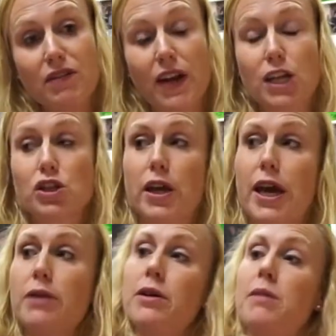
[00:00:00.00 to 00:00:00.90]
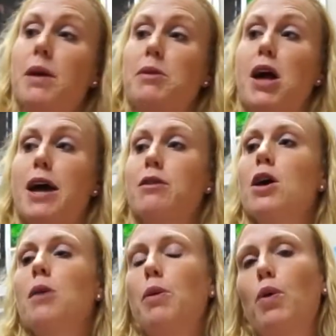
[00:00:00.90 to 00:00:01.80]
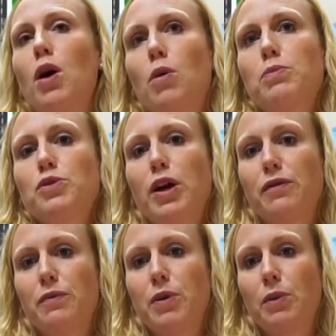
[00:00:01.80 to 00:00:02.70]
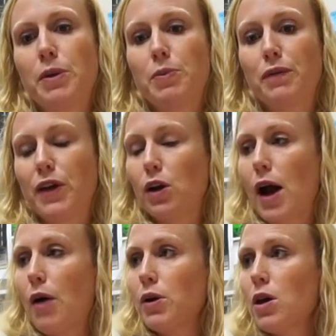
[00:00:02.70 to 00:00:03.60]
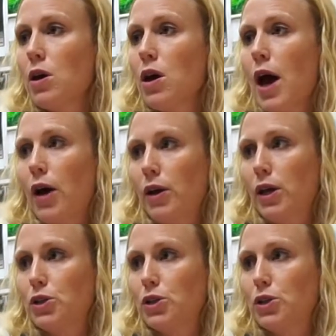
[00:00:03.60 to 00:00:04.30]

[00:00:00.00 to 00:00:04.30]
financial aid, maybe not, but we'll try to help people figure out how to get